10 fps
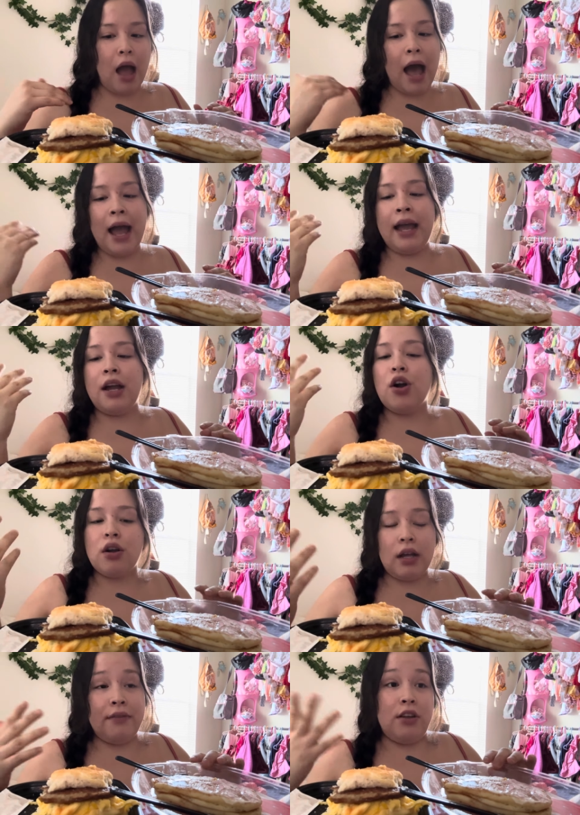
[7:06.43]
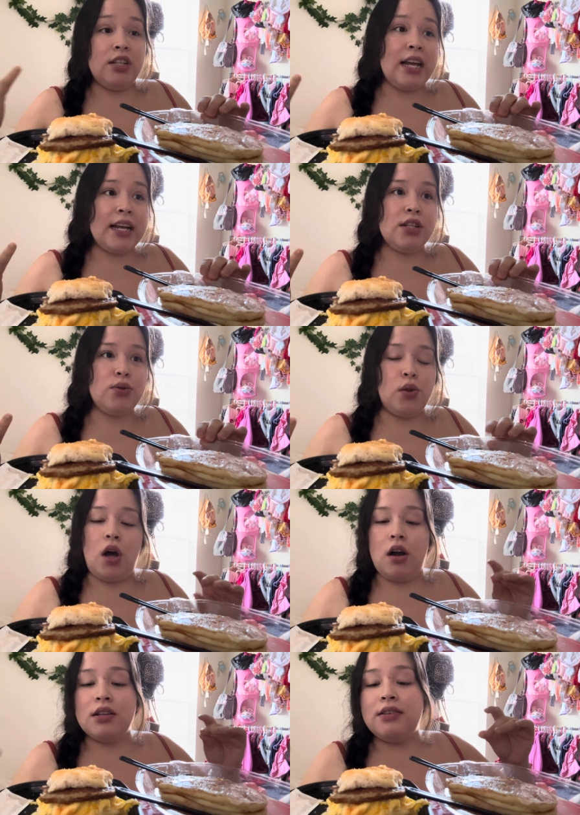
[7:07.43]
I, if they're taking too
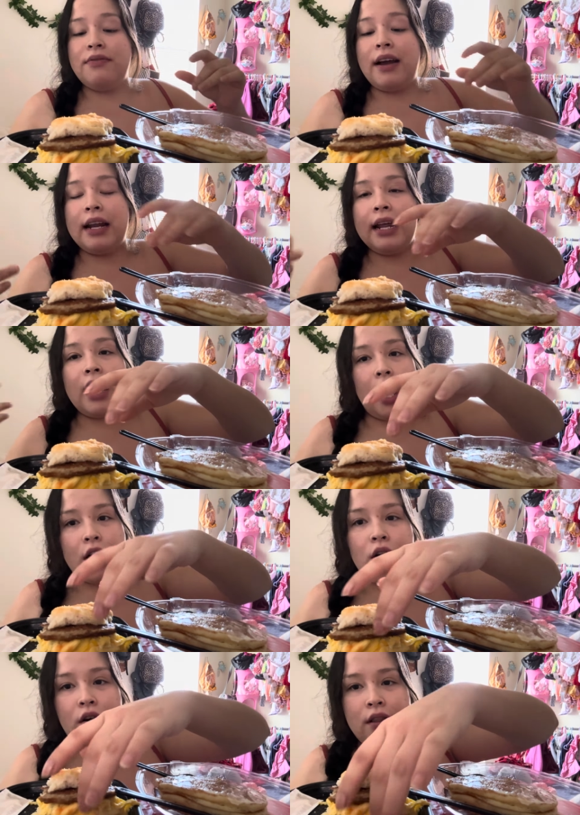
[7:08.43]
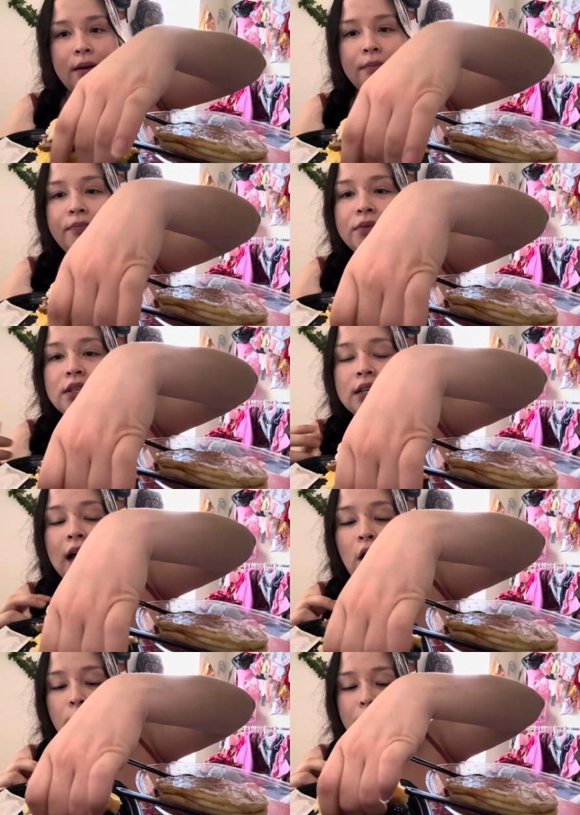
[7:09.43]
long to find it, I call them to
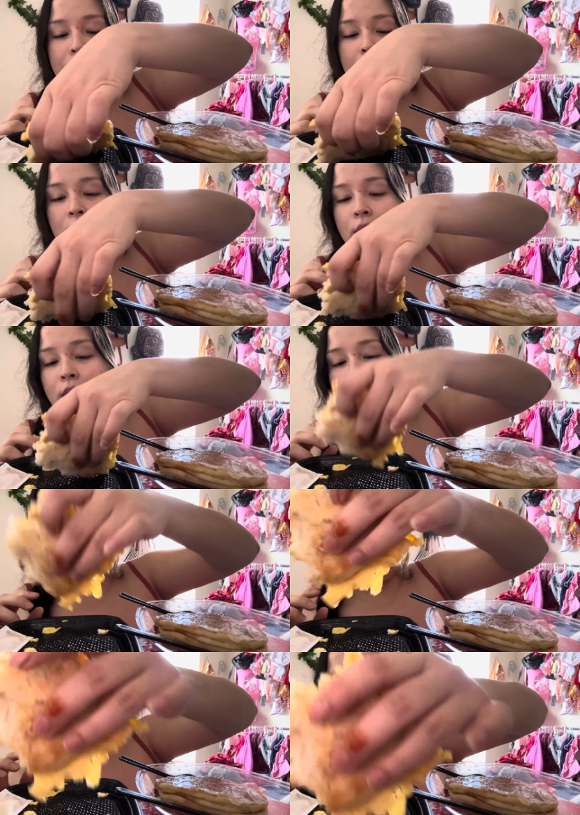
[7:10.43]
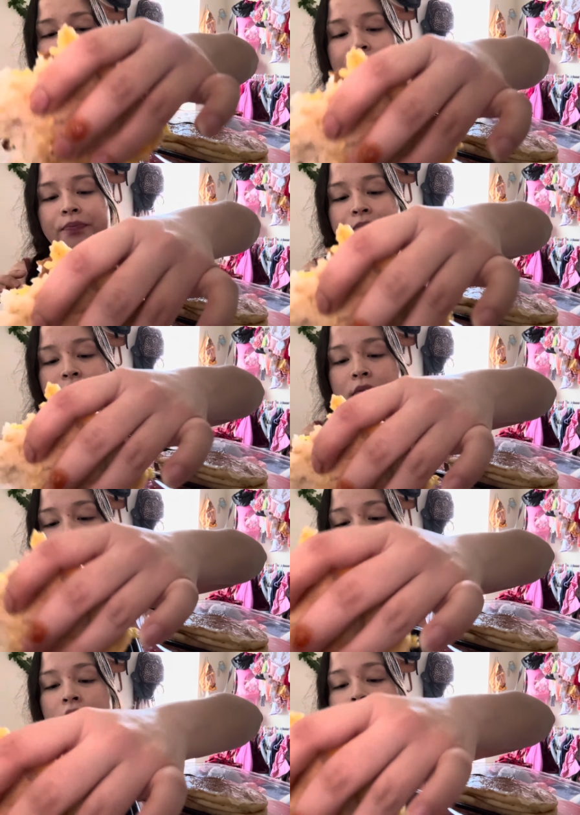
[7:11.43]
help them out or whatever, you know?
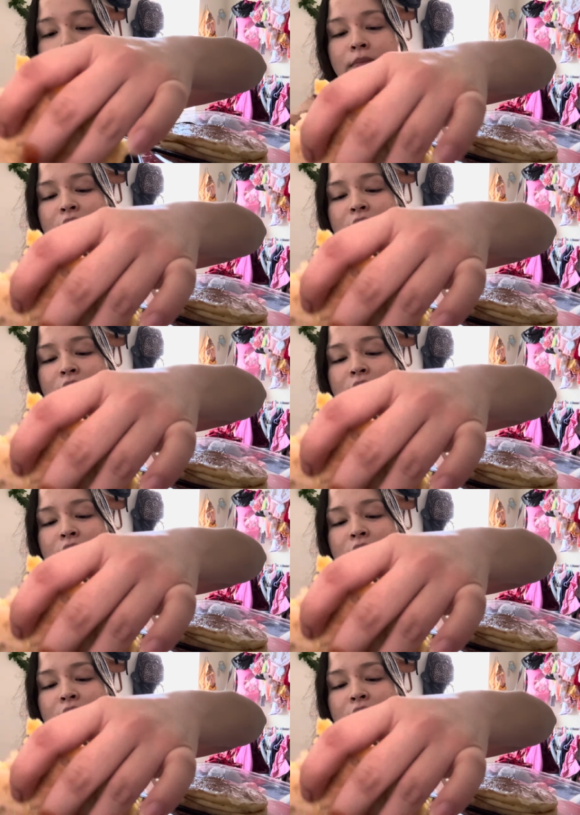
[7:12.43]
But